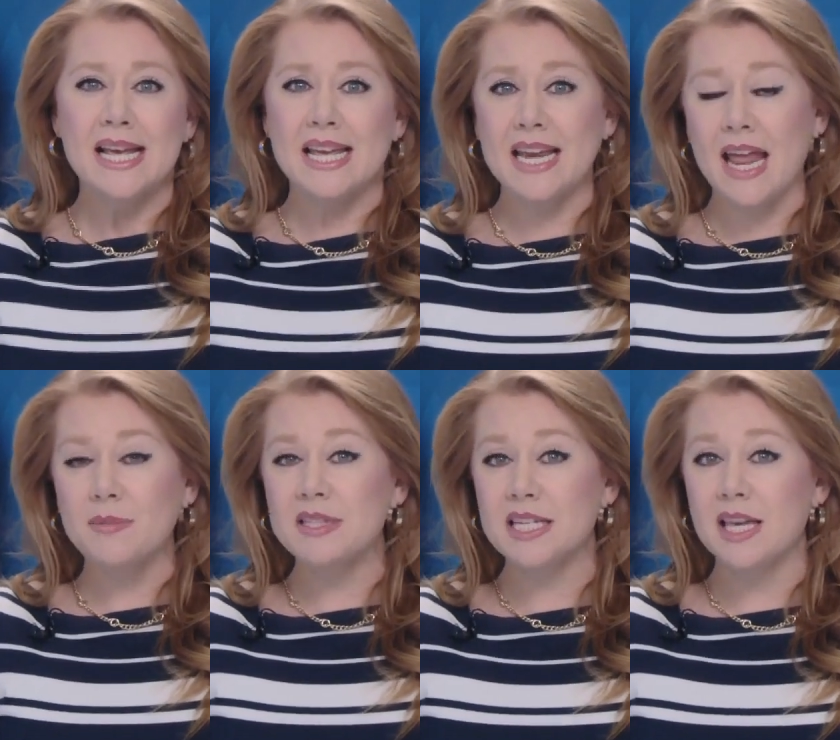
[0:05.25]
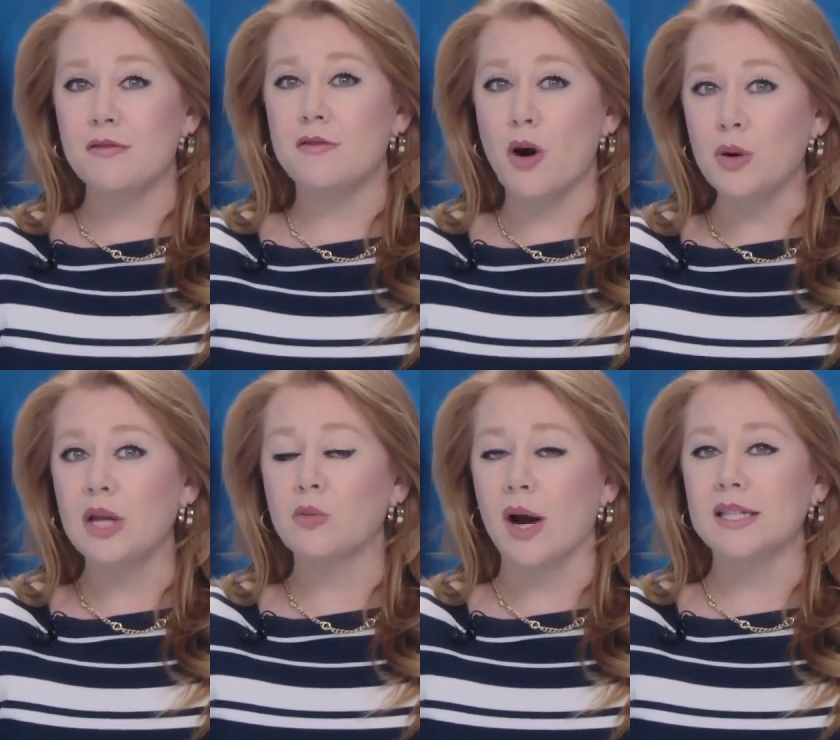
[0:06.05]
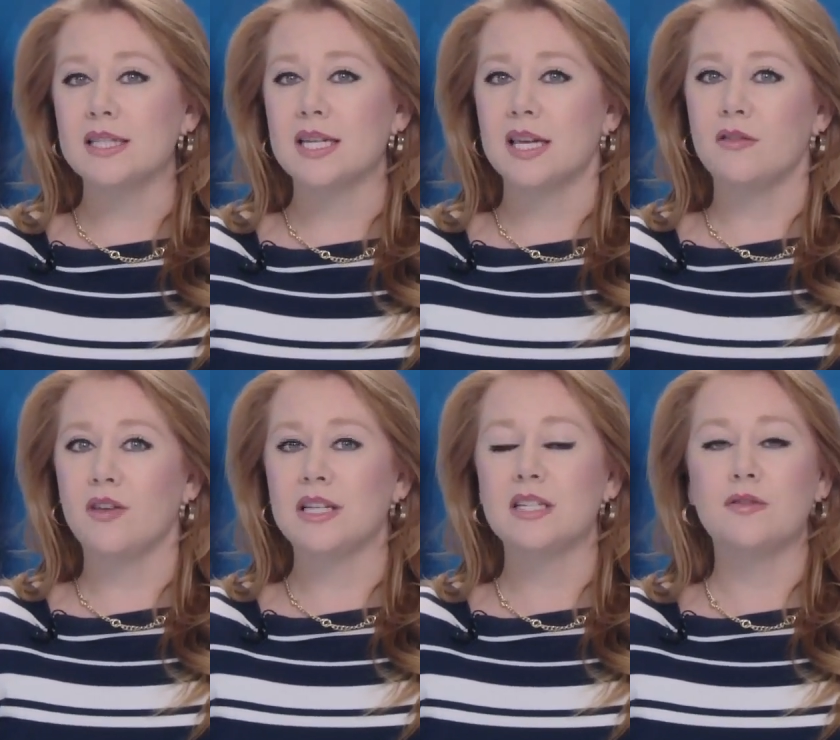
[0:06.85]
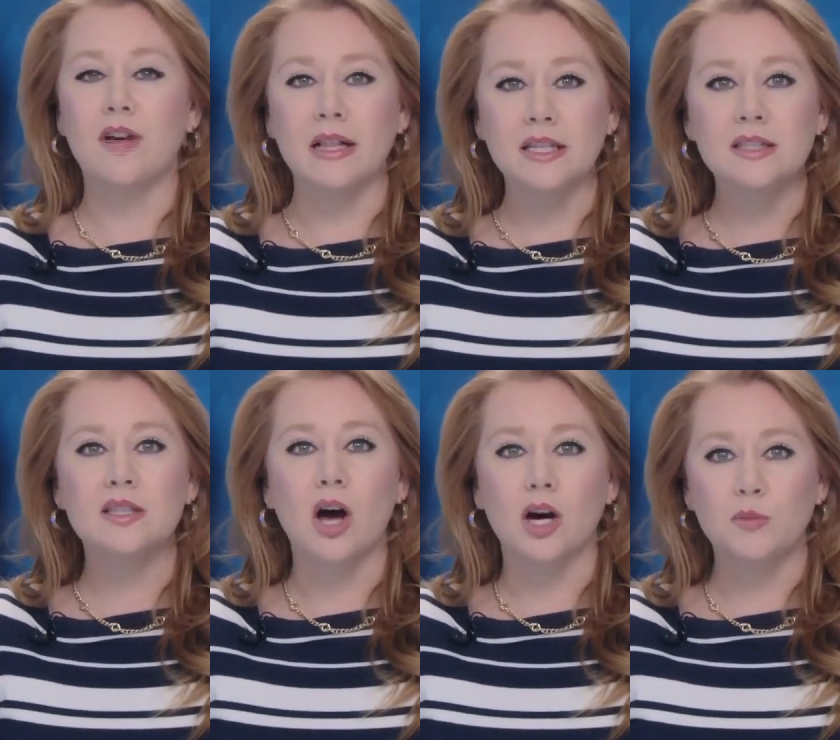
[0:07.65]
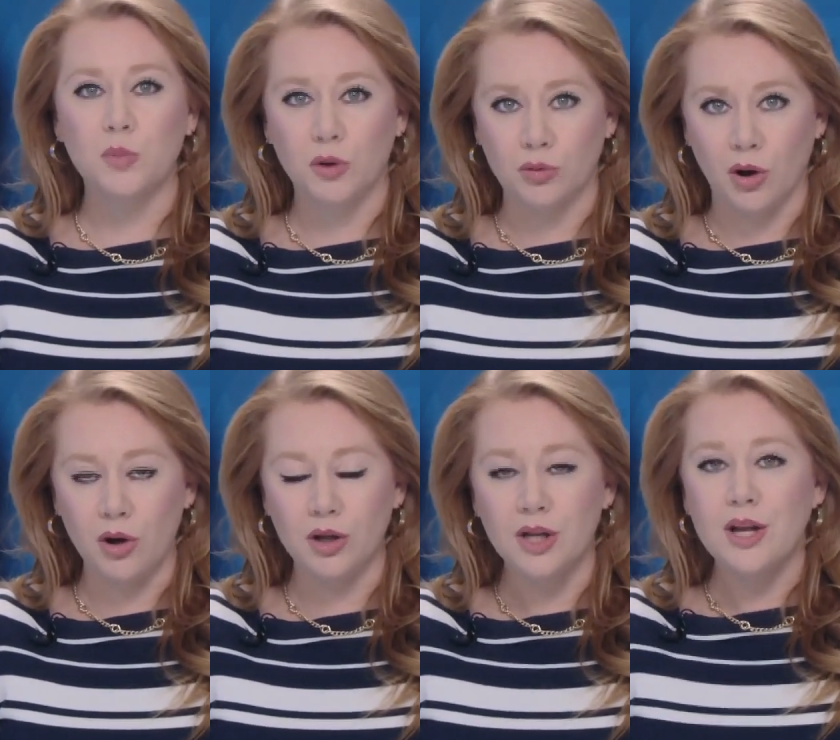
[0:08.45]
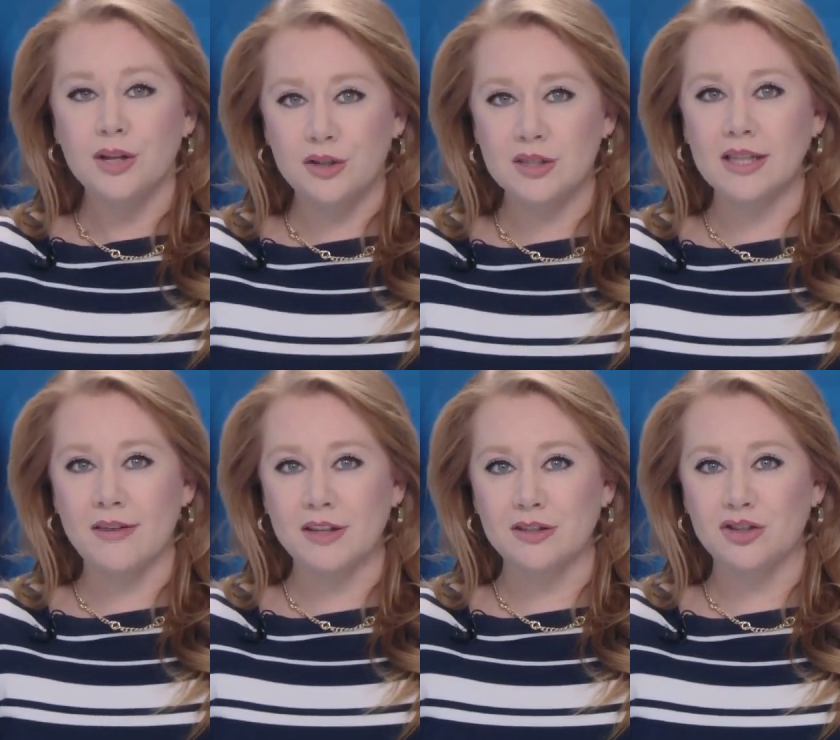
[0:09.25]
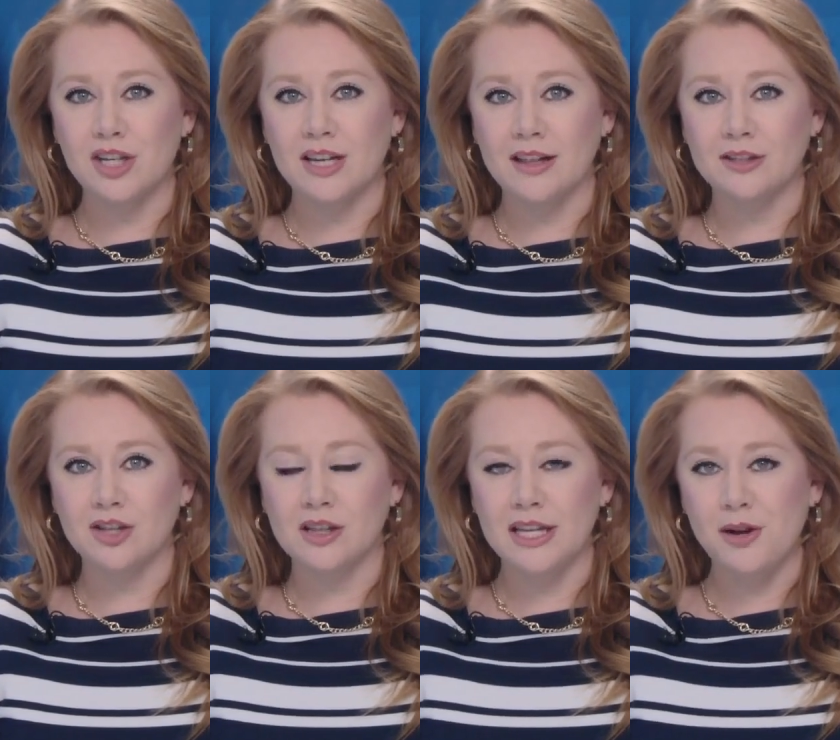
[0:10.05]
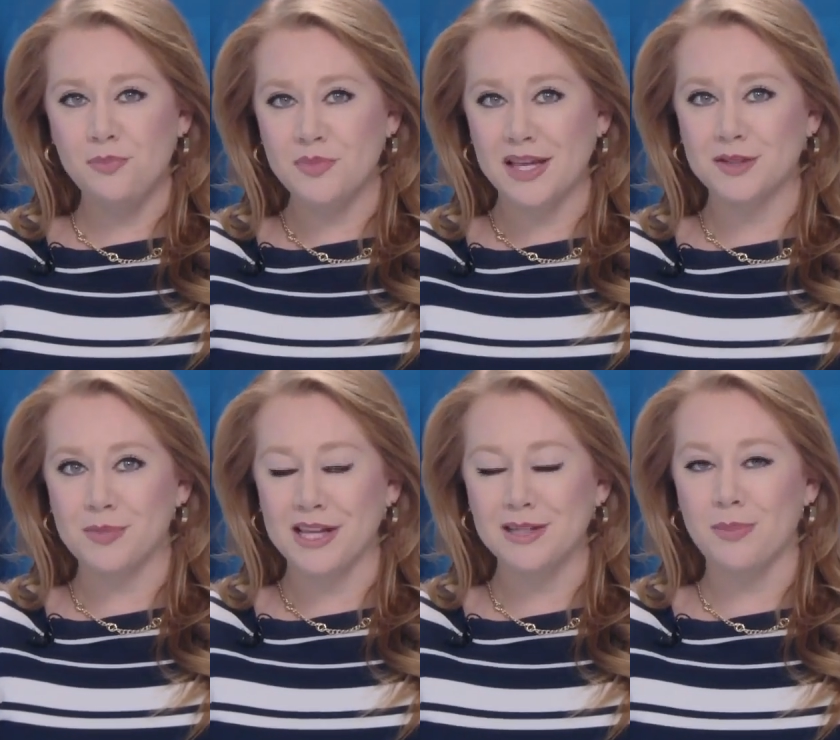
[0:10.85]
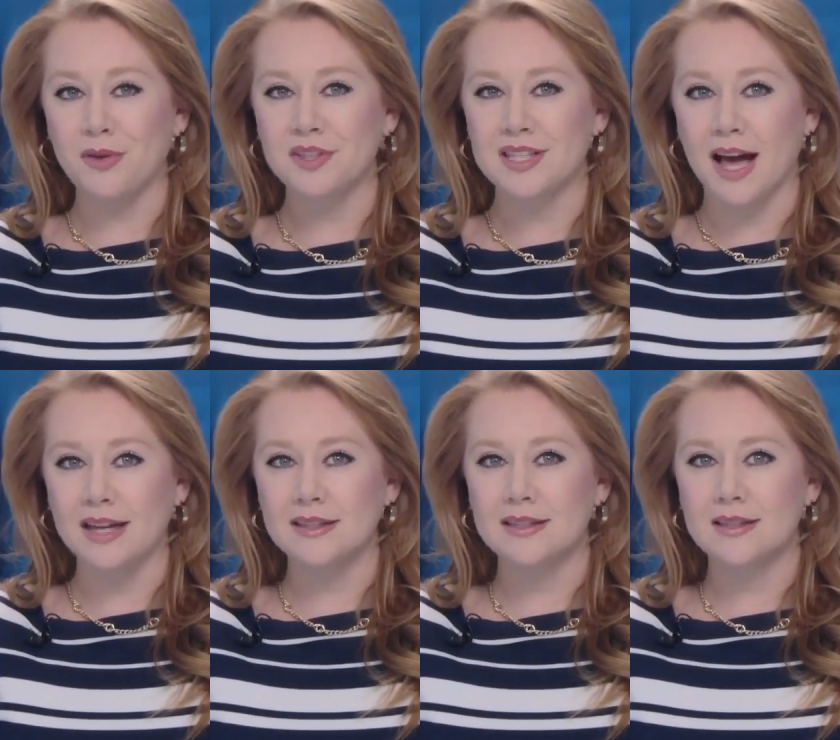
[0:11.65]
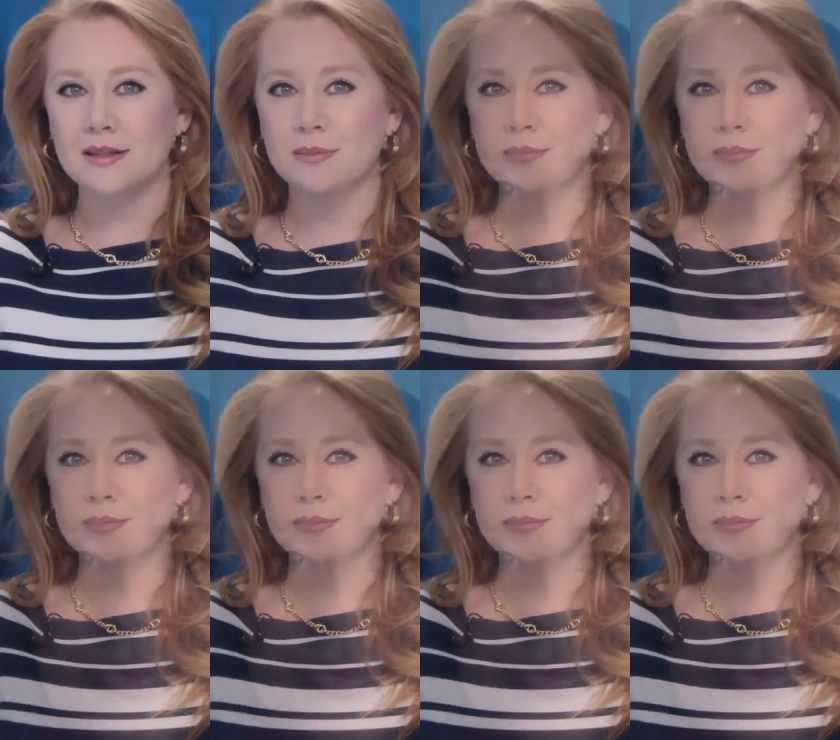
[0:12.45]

It aims to give voting rights to convicted felons on parole. News 11's Gianella Giglino explains both sides.